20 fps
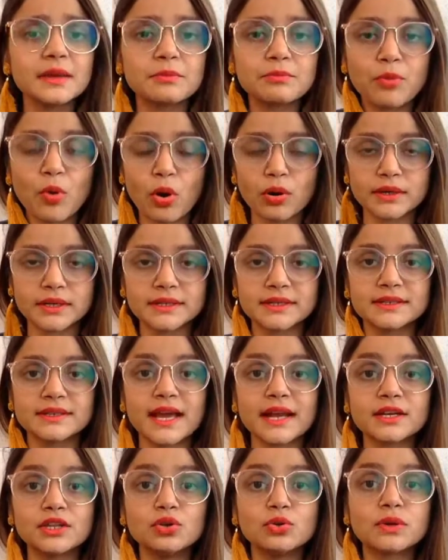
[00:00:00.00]
important
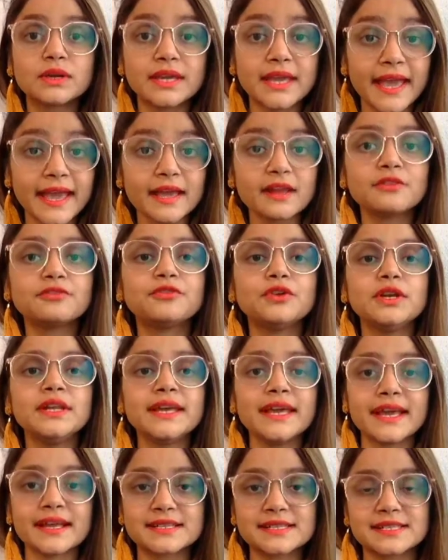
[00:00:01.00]
that you carefully
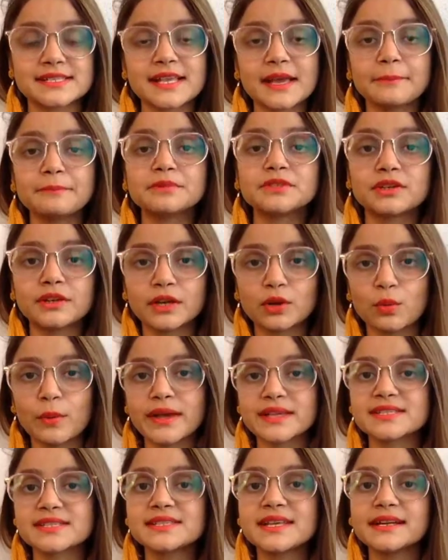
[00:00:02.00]
accept the
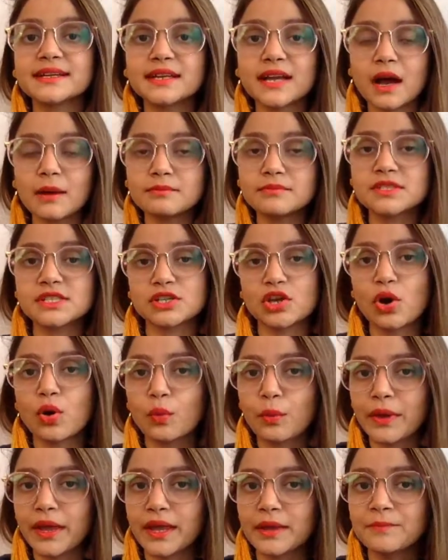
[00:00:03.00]
request that comes your
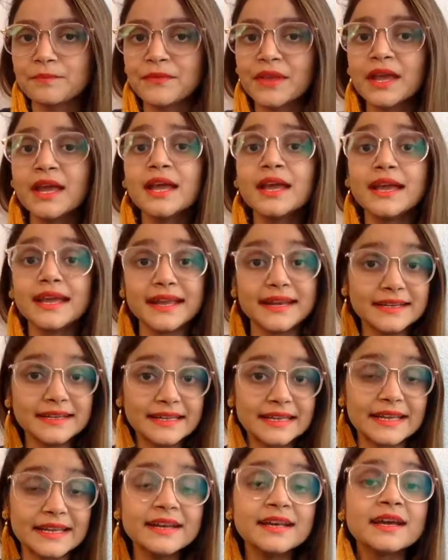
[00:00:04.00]
way.
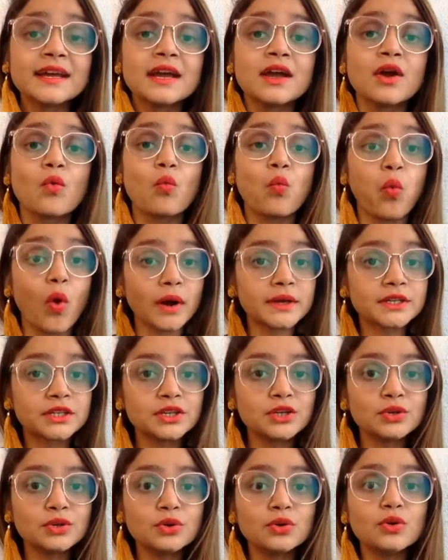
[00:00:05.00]
Indeed, what
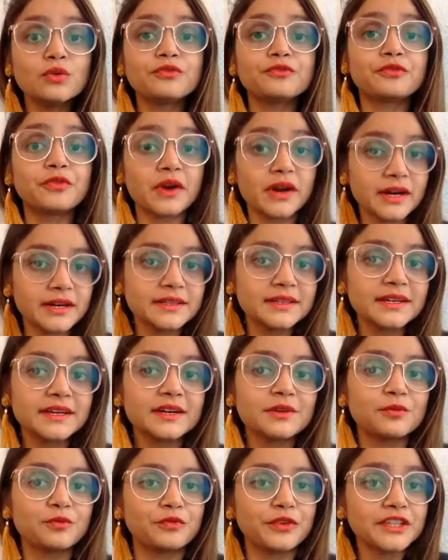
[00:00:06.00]
to do
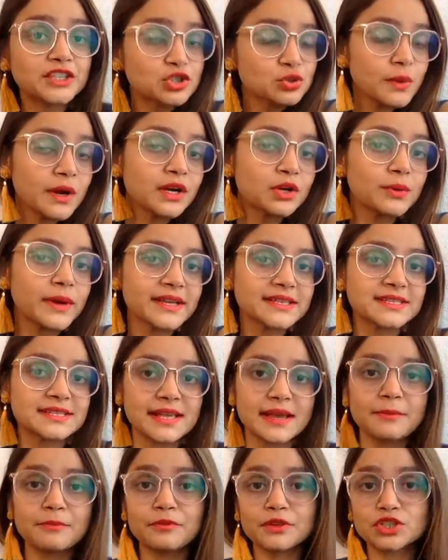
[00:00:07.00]
further, which one to
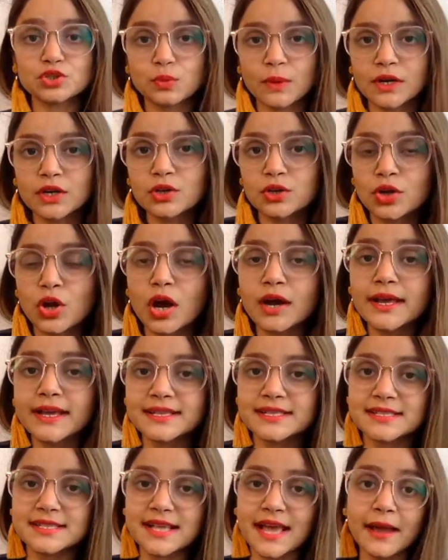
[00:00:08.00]
accept, which one to not
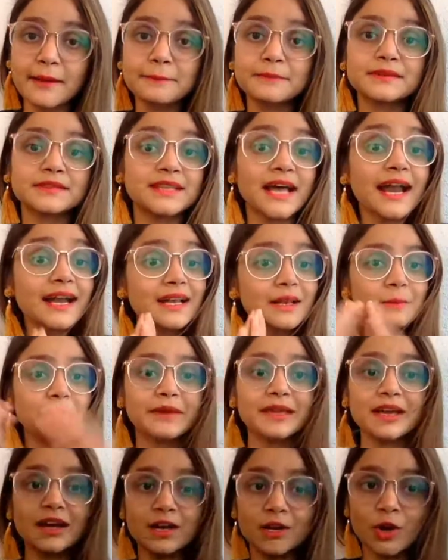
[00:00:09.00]
accept, that will
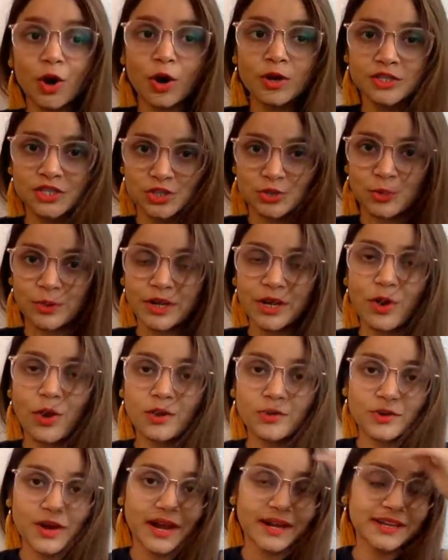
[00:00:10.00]
be a long story
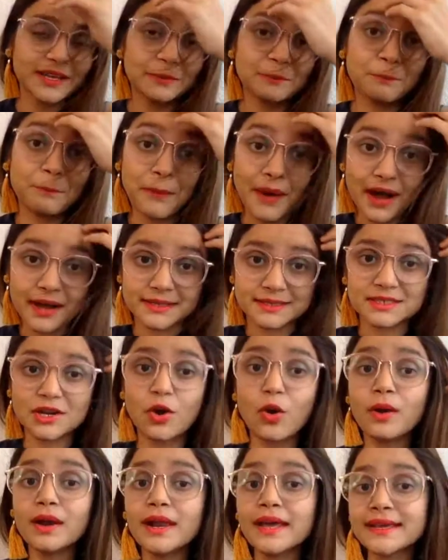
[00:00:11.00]
already. But
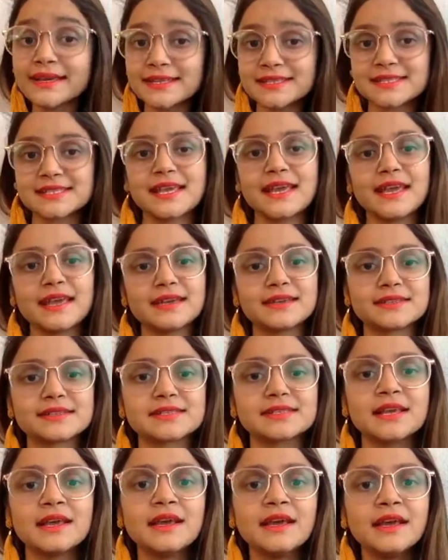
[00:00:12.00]
all I can say is